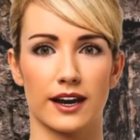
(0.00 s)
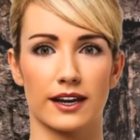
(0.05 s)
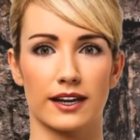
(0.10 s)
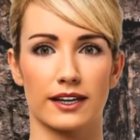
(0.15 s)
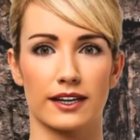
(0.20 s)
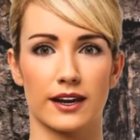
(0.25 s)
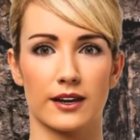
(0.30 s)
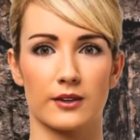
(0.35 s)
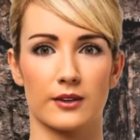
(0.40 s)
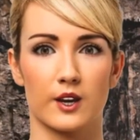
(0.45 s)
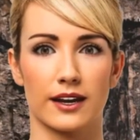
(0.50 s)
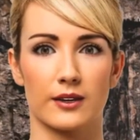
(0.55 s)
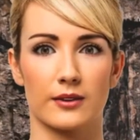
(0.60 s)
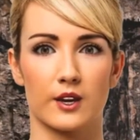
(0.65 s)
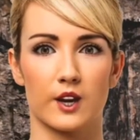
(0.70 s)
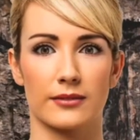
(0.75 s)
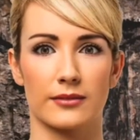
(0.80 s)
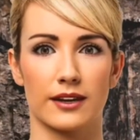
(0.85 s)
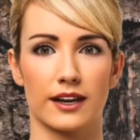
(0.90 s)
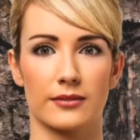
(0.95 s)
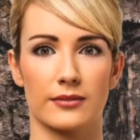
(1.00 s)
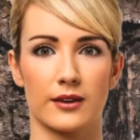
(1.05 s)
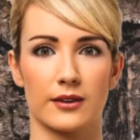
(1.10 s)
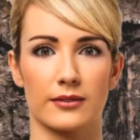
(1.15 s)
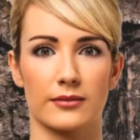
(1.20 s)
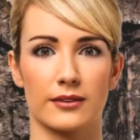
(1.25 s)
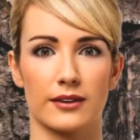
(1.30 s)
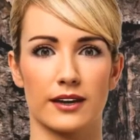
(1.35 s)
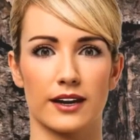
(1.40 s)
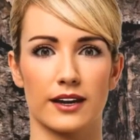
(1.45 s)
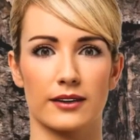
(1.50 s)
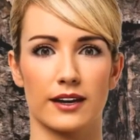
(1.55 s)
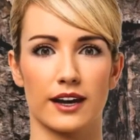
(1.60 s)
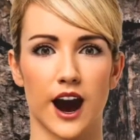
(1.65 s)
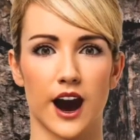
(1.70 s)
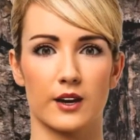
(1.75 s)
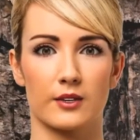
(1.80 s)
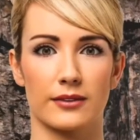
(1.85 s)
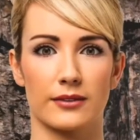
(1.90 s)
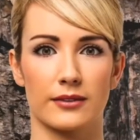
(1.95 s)
please repeat together.
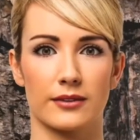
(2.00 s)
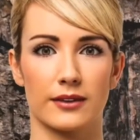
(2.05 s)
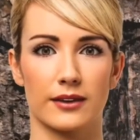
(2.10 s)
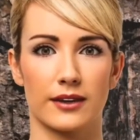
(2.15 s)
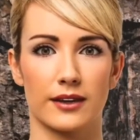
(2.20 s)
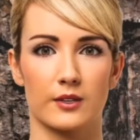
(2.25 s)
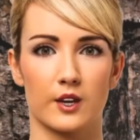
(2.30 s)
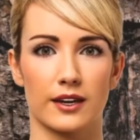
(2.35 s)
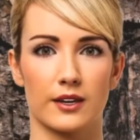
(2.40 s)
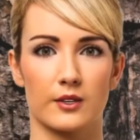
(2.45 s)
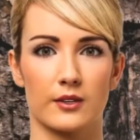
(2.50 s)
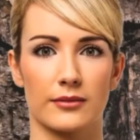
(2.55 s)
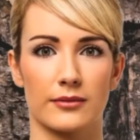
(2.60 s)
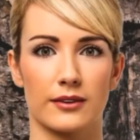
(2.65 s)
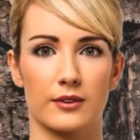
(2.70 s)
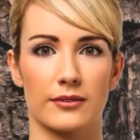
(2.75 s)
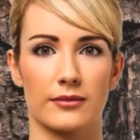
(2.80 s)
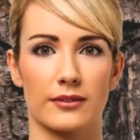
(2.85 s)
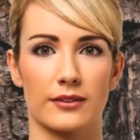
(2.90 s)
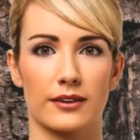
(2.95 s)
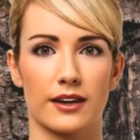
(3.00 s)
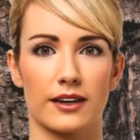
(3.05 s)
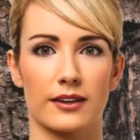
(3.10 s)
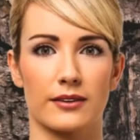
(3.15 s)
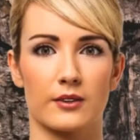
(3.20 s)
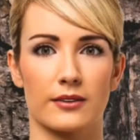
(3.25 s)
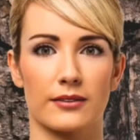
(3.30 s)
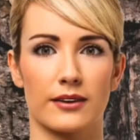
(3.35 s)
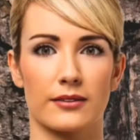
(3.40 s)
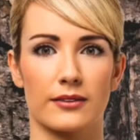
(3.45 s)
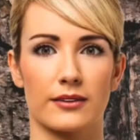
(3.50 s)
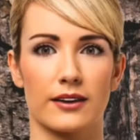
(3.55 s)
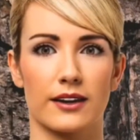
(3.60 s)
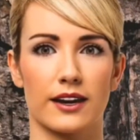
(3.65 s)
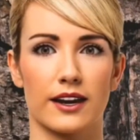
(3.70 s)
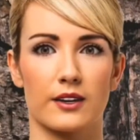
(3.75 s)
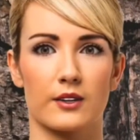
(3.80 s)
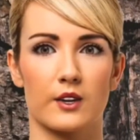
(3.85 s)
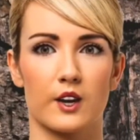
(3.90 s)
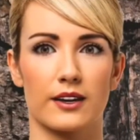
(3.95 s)
Account, accounting, bank,
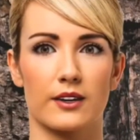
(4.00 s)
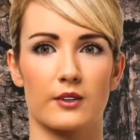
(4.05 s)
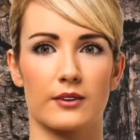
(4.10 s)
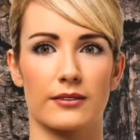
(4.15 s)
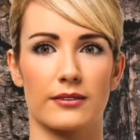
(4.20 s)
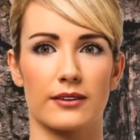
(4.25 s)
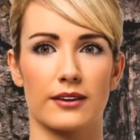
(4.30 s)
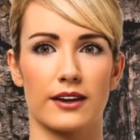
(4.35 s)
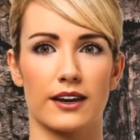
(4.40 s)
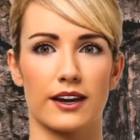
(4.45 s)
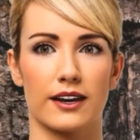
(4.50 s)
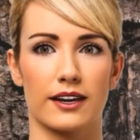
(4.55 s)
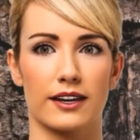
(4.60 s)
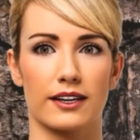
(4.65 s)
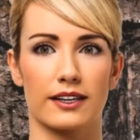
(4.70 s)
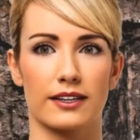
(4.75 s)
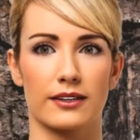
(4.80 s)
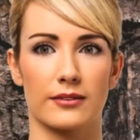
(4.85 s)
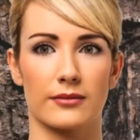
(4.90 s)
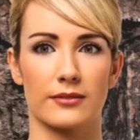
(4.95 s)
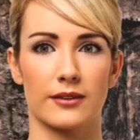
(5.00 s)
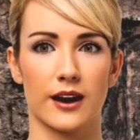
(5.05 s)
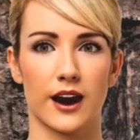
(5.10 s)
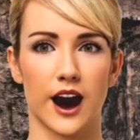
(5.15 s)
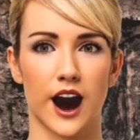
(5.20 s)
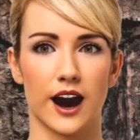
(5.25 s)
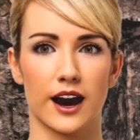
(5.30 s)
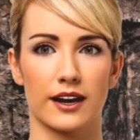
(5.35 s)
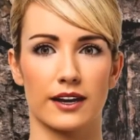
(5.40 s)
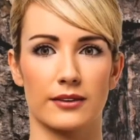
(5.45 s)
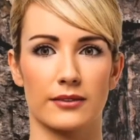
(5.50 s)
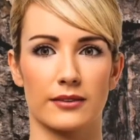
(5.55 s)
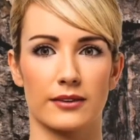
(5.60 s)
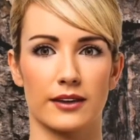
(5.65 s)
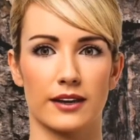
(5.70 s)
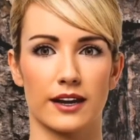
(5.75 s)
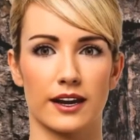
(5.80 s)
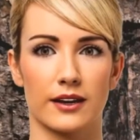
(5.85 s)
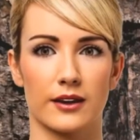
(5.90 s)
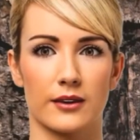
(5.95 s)
banking, business, buy,
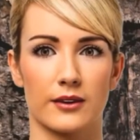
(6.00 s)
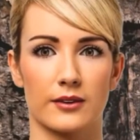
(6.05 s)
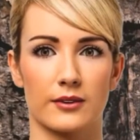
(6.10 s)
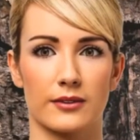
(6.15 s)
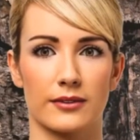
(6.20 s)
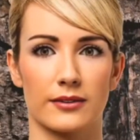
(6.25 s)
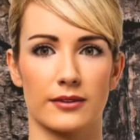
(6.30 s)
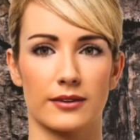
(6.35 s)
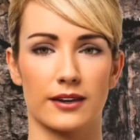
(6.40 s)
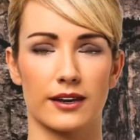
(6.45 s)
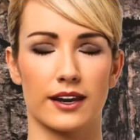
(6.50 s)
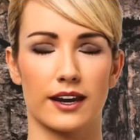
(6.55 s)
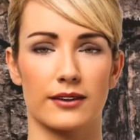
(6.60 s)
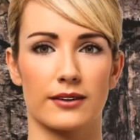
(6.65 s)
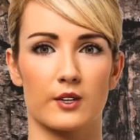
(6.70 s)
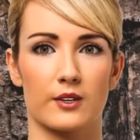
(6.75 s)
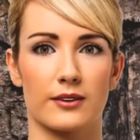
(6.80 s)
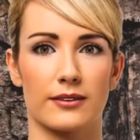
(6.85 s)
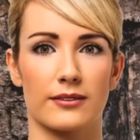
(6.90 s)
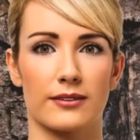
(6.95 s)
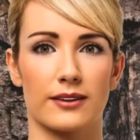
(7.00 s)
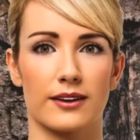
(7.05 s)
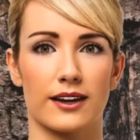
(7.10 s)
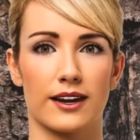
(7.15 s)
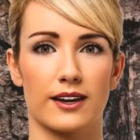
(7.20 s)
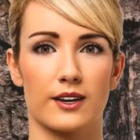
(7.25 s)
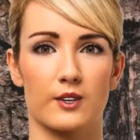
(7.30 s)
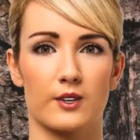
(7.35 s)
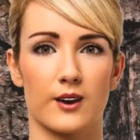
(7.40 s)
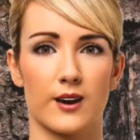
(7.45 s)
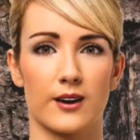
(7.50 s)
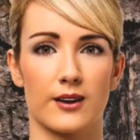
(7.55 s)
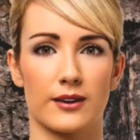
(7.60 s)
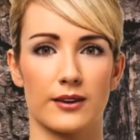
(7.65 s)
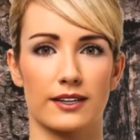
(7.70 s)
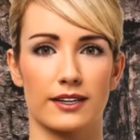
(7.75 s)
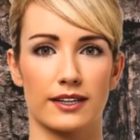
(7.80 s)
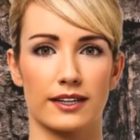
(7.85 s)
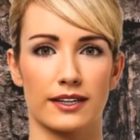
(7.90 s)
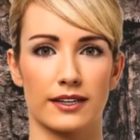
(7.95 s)
card, cash,
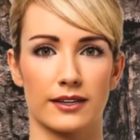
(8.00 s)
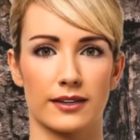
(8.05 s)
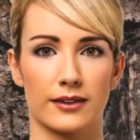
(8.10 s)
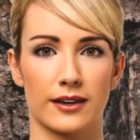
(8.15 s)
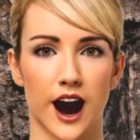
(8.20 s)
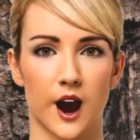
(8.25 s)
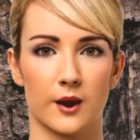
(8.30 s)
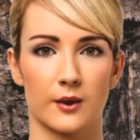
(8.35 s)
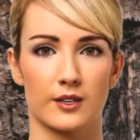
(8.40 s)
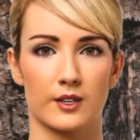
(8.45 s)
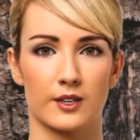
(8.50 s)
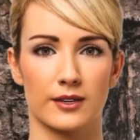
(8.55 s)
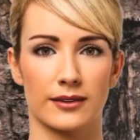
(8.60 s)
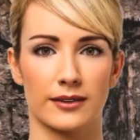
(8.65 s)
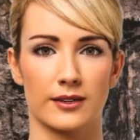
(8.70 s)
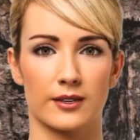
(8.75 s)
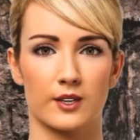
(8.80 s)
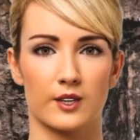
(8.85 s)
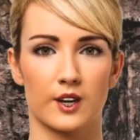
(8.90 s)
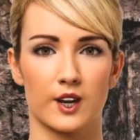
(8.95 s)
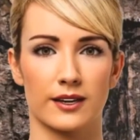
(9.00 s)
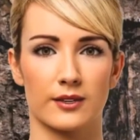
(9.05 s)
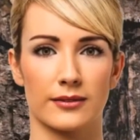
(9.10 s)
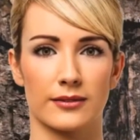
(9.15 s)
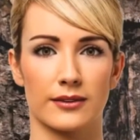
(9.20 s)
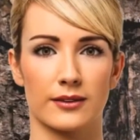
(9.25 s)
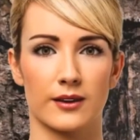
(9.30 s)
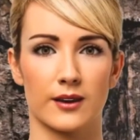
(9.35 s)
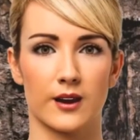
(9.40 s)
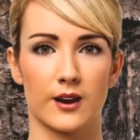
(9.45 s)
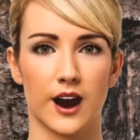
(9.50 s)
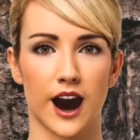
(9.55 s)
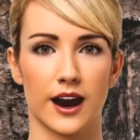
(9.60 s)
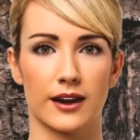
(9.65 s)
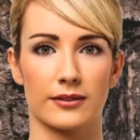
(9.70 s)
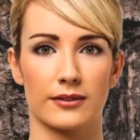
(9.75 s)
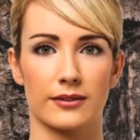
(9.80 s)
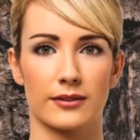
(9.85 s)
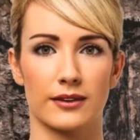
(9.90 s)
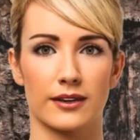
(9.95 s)
cashless, charge, chip,
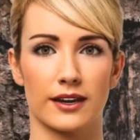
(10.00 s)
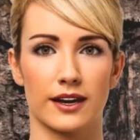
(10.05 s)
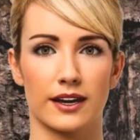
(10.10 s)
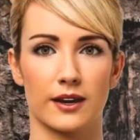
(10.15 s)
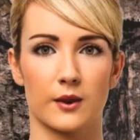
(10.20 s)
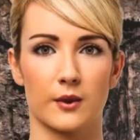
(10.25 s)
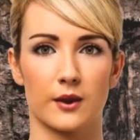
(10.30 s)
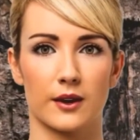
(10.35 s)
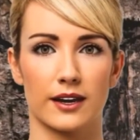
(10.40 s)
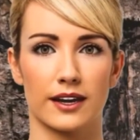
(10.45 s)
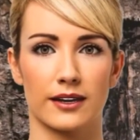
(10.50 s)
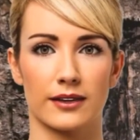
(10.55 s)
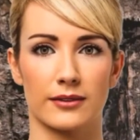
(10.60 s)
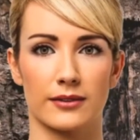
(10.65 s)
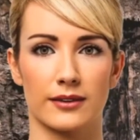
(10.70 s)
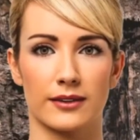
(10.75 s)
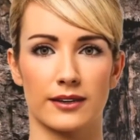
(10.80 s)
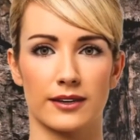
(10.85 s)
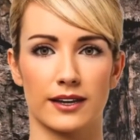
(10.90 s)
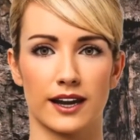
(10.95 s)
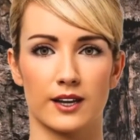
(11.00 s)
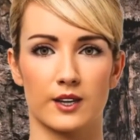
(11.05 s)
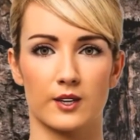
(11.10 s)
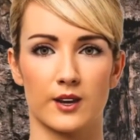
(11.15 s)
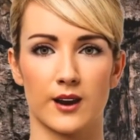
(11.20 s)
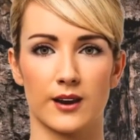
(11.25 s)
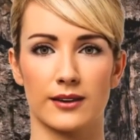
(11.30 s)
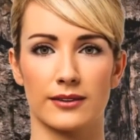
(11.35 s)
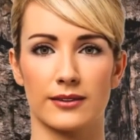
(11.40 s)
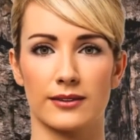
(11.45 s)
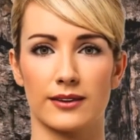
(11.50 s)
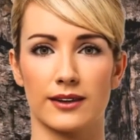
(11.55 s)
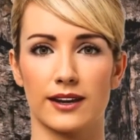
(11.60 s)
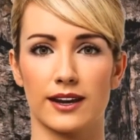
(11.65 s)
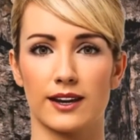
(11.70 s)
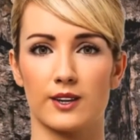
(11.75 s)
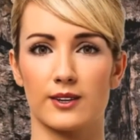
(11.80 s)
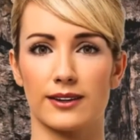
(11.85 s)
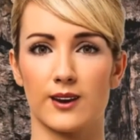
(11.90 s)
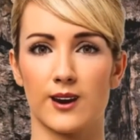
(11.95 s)
color, commerce, commercial,
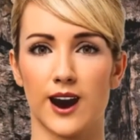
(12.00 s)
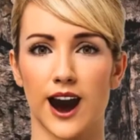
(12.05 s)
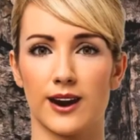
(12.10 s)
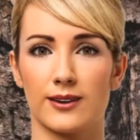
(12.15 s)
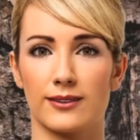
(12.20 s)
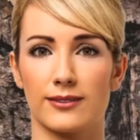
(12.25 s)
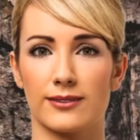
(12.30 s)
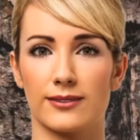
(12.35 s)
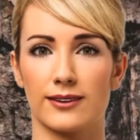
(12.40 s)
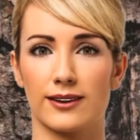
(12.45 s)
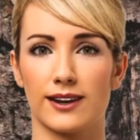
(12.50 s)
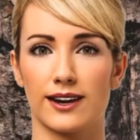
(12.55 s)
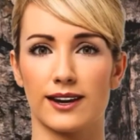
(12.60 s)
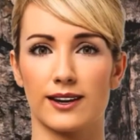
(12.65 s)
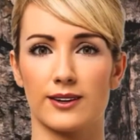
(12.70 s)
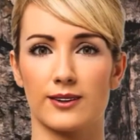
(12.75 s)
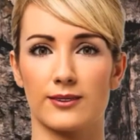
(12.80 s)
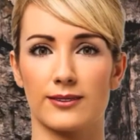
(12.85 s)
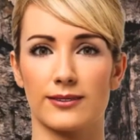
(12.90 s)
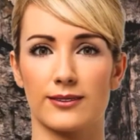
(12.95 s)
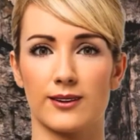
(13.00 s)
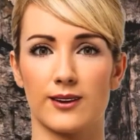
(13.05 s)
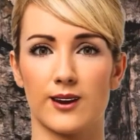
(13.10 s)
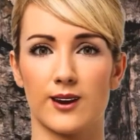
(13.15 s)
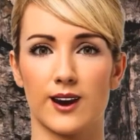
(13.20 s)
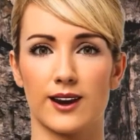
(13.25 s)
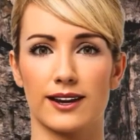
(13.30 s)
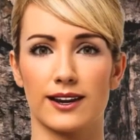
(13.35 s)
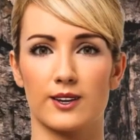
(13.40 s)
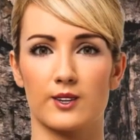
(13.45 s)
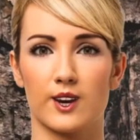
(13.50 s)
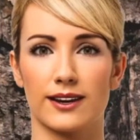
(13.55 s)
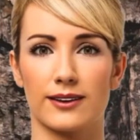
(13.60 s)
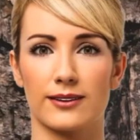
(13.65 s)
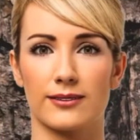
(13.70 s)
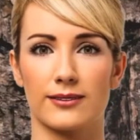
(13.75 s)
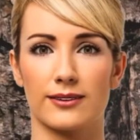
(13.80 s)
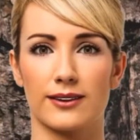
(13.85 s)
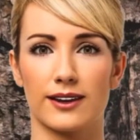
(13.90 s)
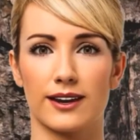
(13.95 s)
consumer, credit,
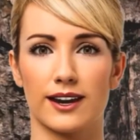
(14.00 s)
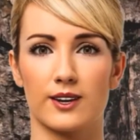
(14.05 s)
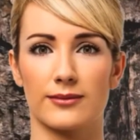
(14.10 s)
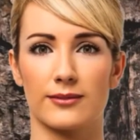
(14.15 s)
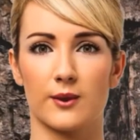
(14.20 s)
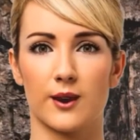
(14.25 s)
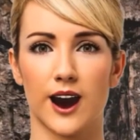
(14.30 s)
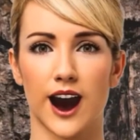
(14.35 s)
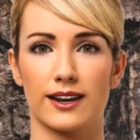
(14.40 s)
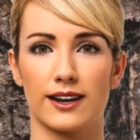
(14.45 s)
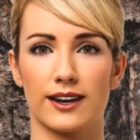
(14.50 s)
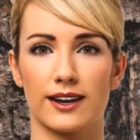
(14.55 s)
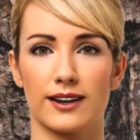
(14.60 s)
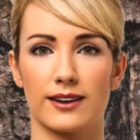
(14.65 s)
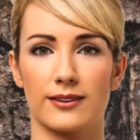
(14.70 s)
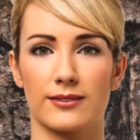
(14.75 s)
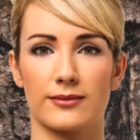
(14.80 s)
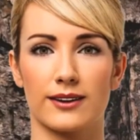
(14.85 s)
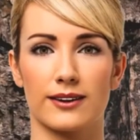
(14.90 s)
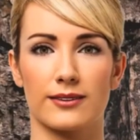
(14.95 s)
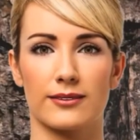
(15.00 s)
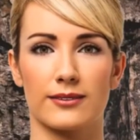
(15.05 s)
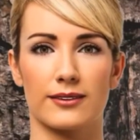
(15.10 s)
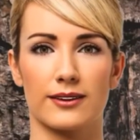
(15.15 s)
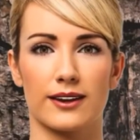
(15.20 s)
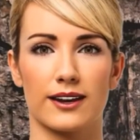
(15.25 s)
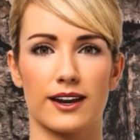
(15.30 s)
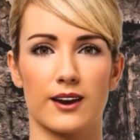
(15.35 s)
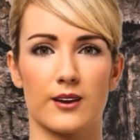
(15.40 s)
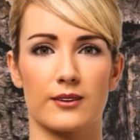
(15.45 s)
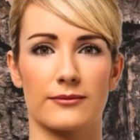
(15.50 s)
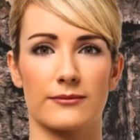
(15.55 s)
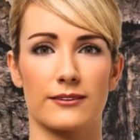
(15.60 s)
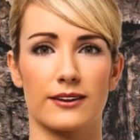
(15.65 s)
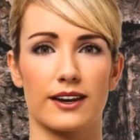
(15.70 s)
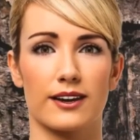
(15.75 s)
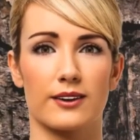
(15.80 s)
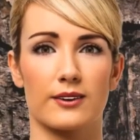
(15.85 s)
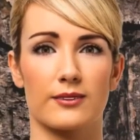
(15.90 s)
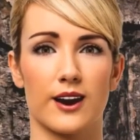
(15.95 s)
currency, customer, debit, debt,
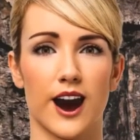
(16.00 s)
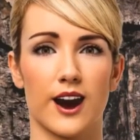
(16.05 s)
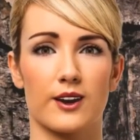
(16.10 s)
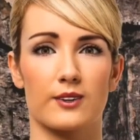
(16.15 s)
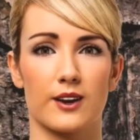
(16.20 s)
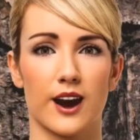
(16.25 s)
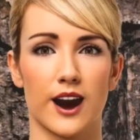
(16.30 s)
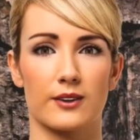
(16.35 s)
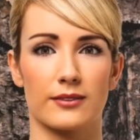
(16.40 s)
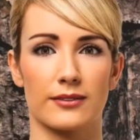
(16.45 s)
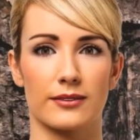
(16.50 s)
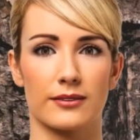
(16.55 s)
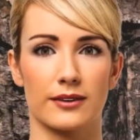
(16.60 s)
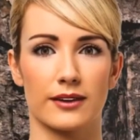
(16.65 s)
deposit,